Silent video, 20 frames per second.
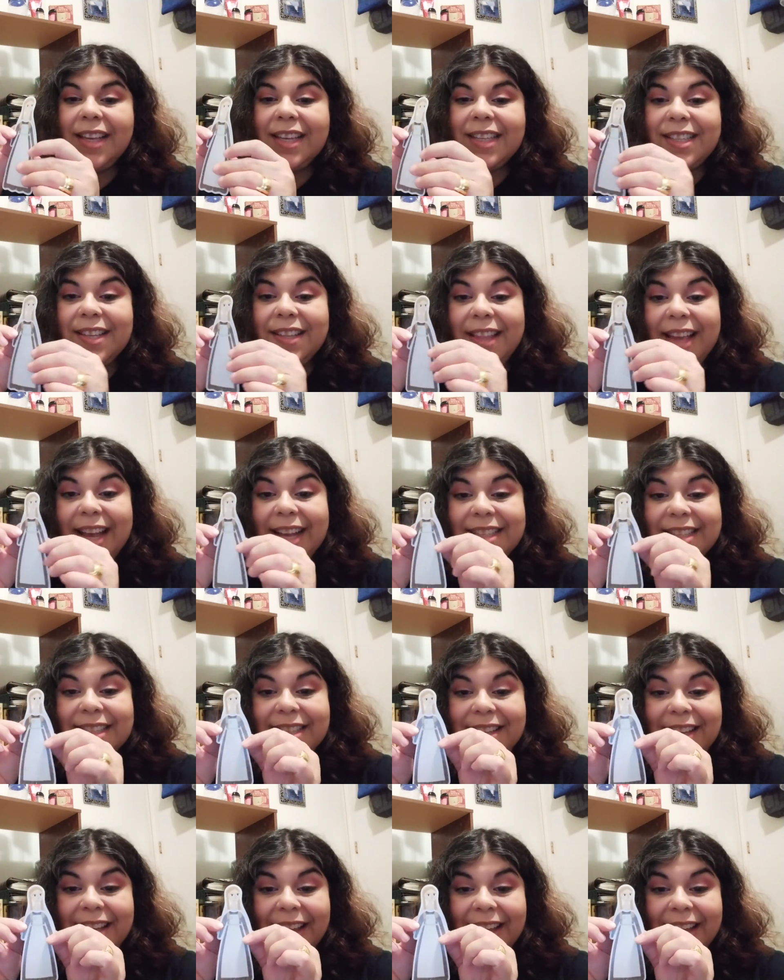So that's
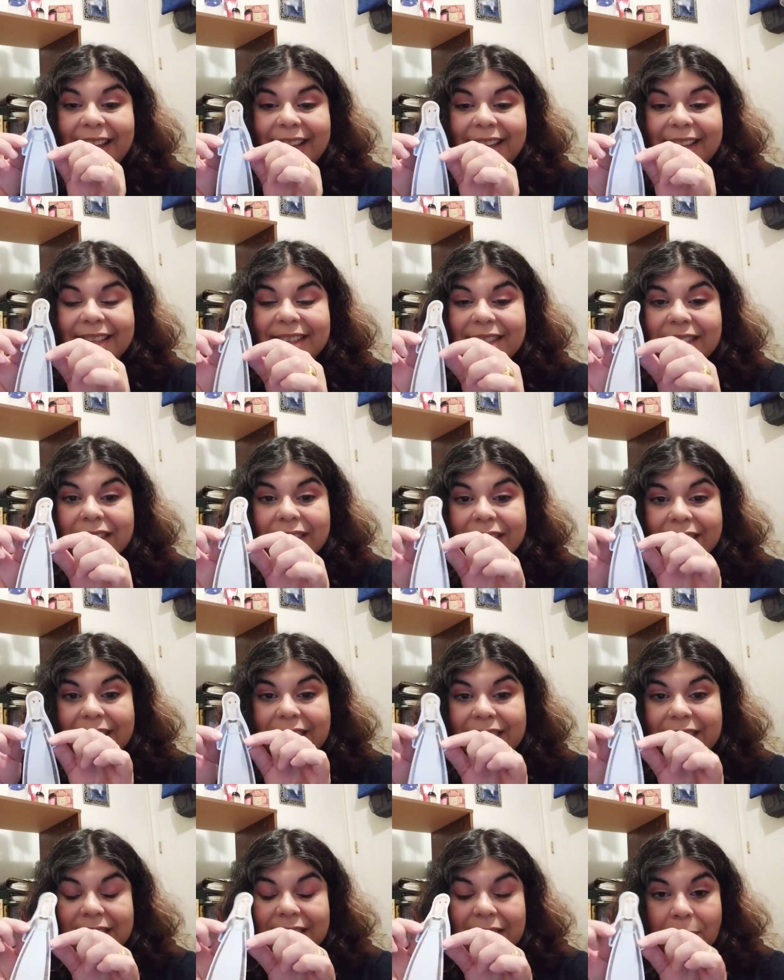neat.
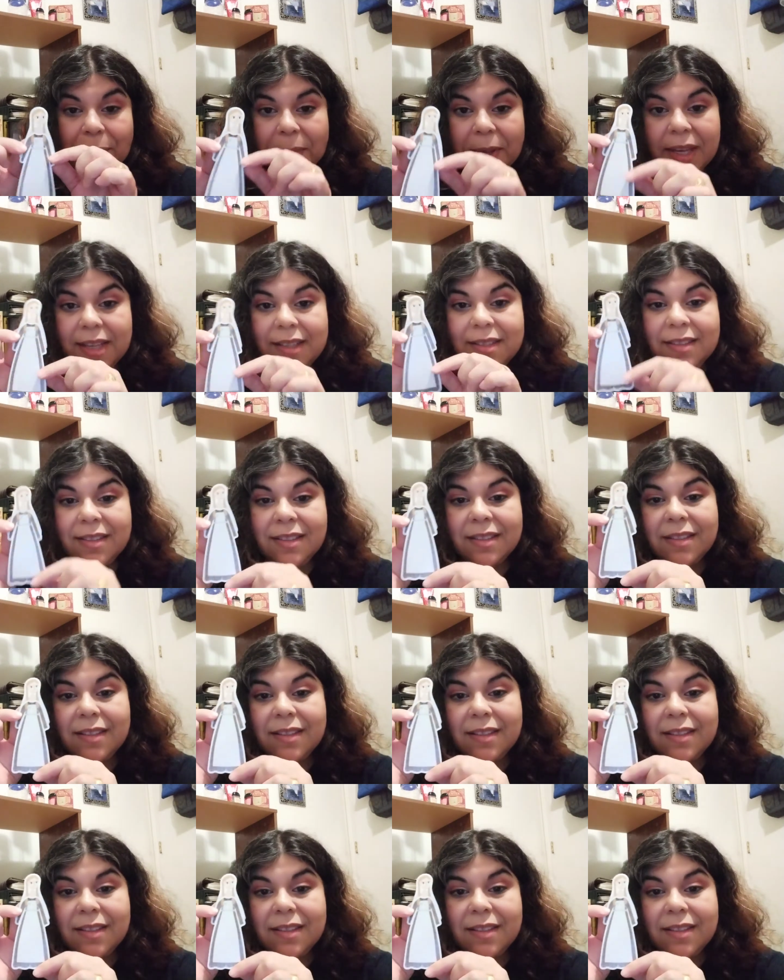That's, I mean,